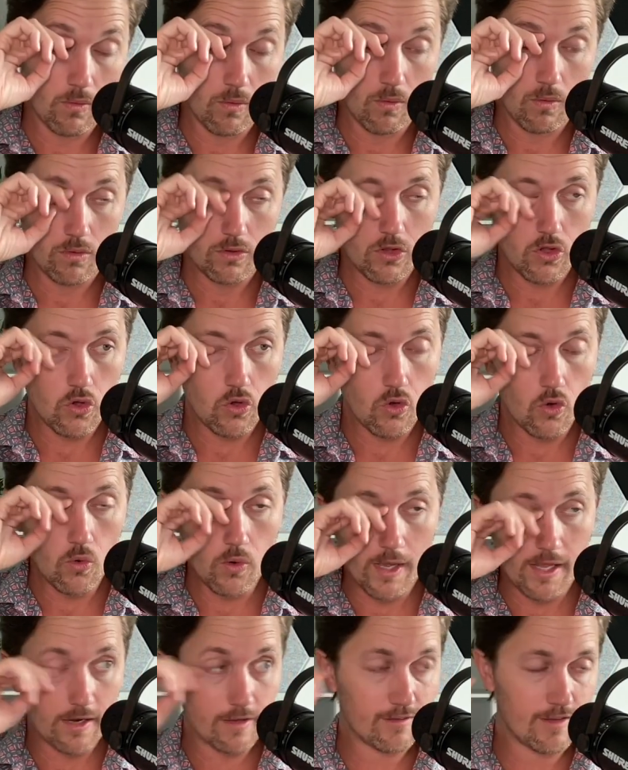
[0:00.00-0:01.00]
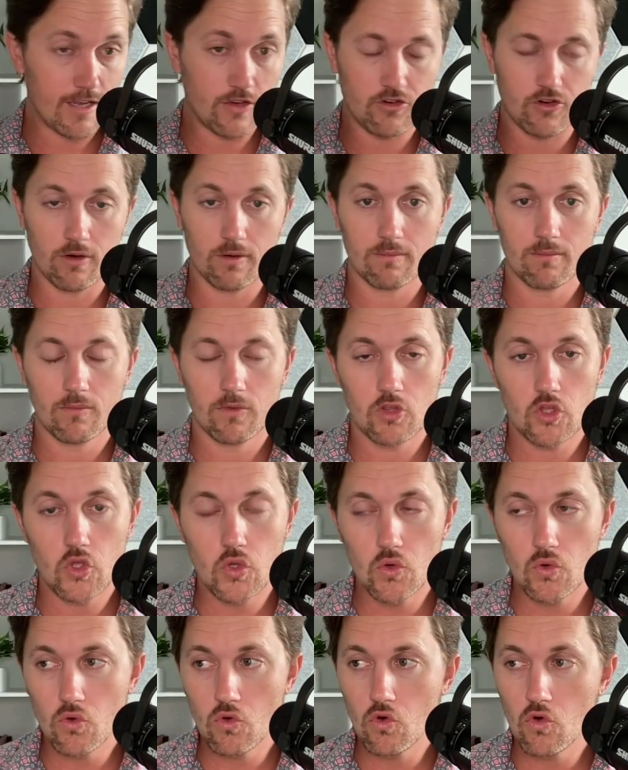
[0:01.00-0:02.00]
you and a teacher.
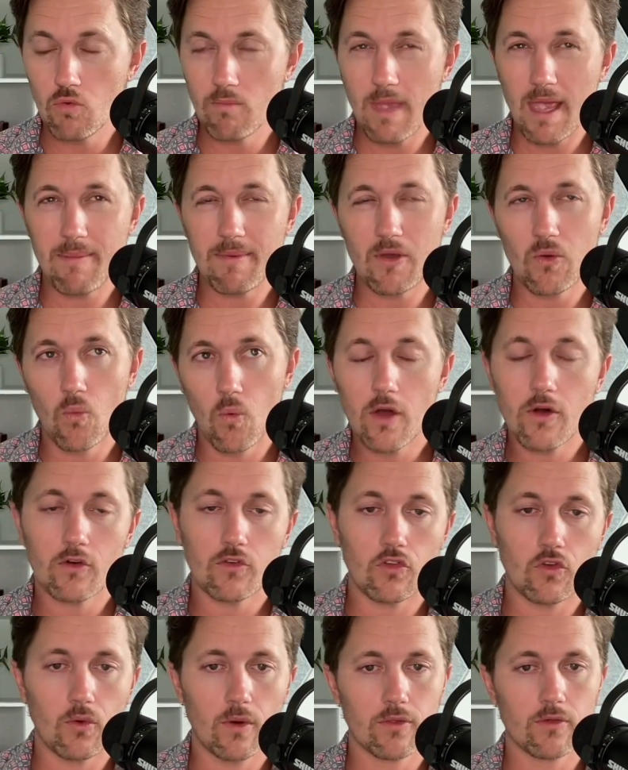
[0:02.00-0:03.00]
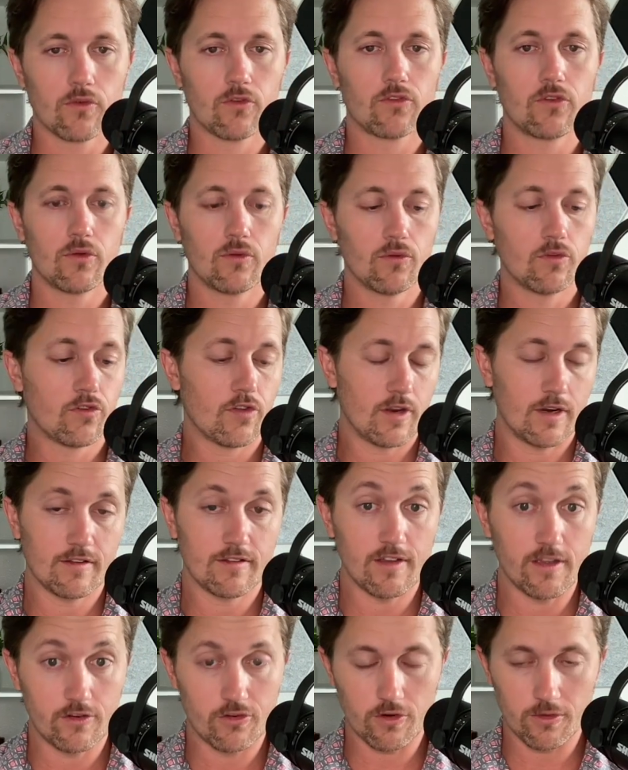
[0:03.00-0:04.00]
You, maybe 1 or 2 other students and a
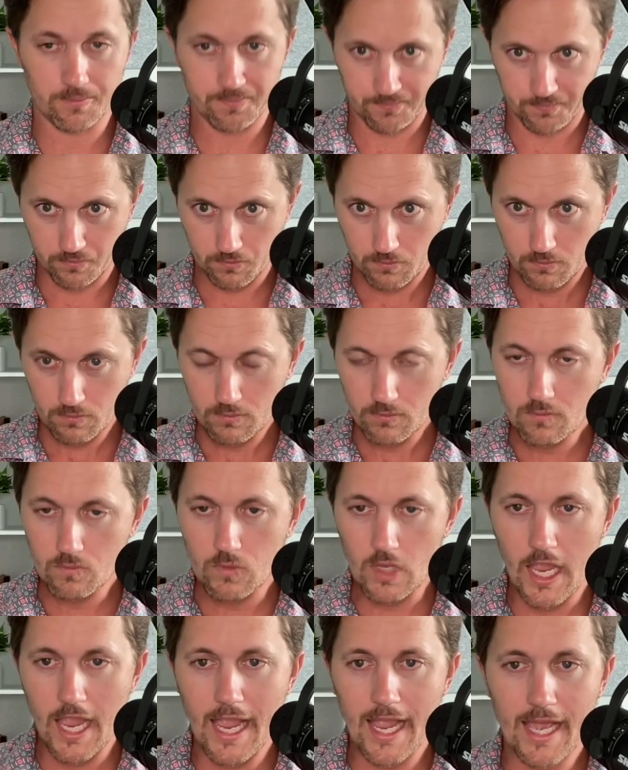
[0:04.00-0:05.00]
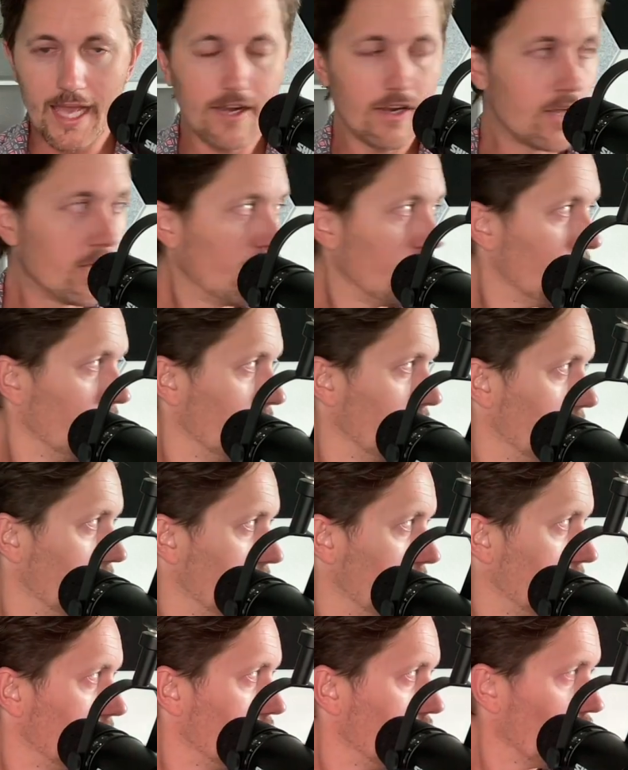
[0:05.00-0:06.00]
teacher. And
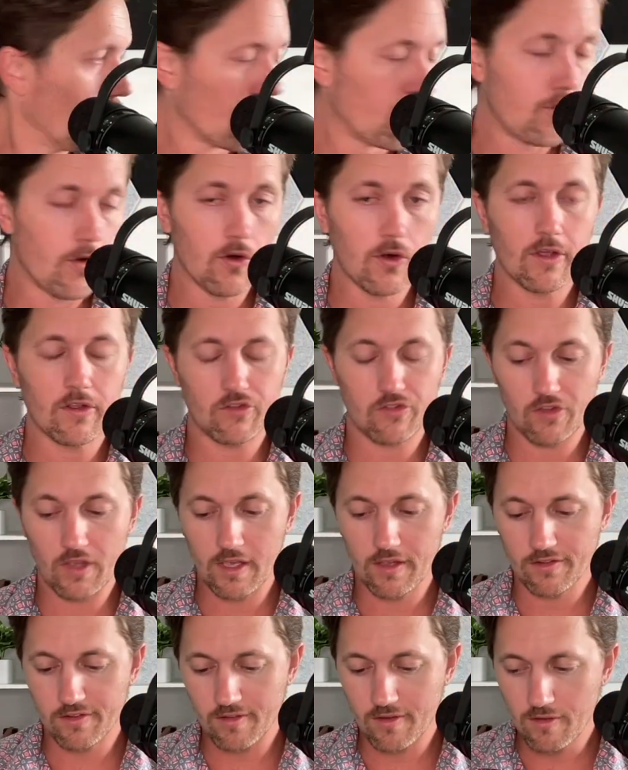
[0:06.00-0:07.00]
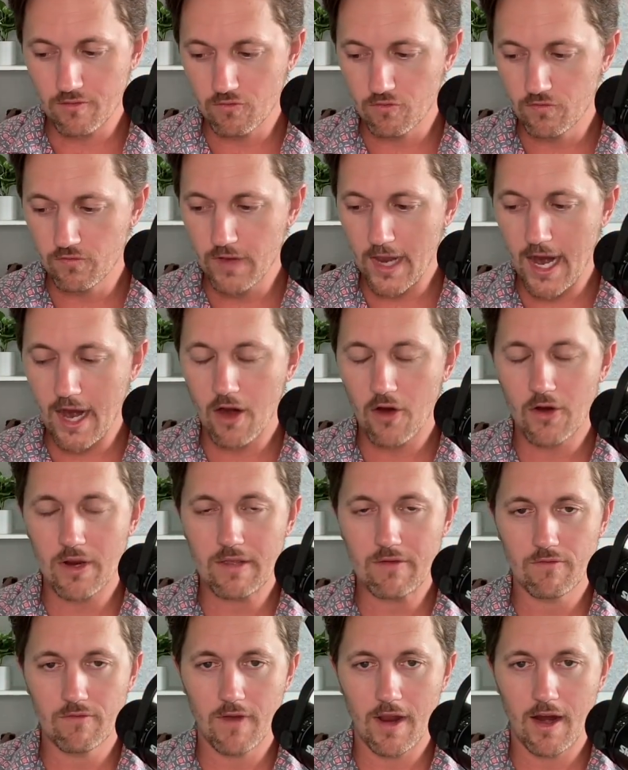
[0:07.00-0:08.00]
your focus is
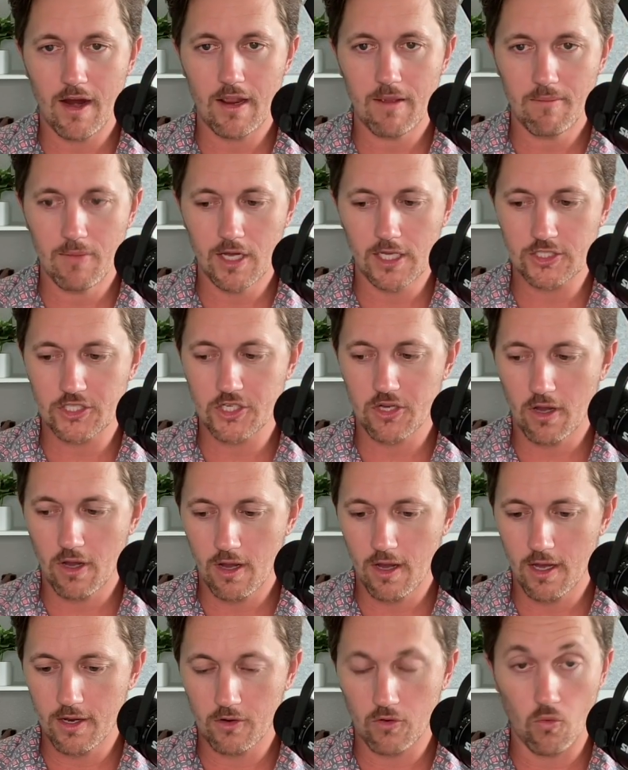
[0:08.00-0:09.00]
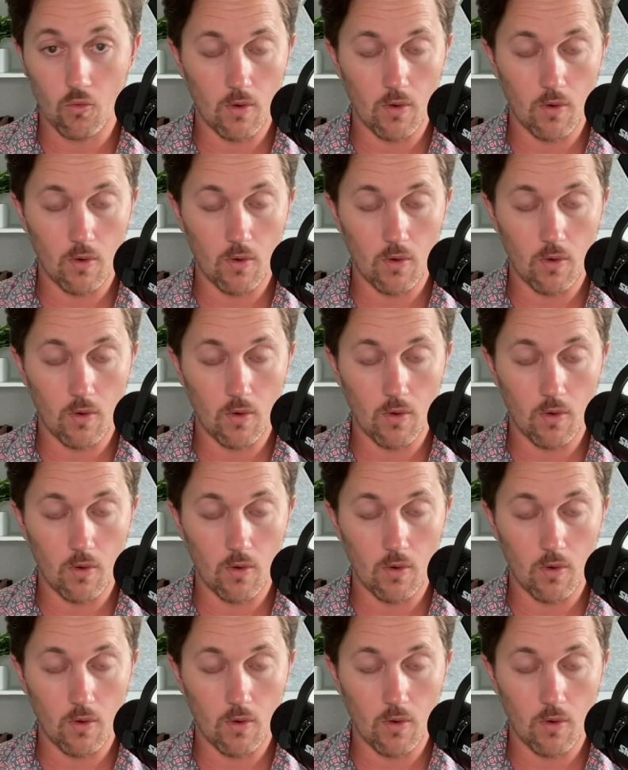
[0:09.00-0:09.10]
very, very much on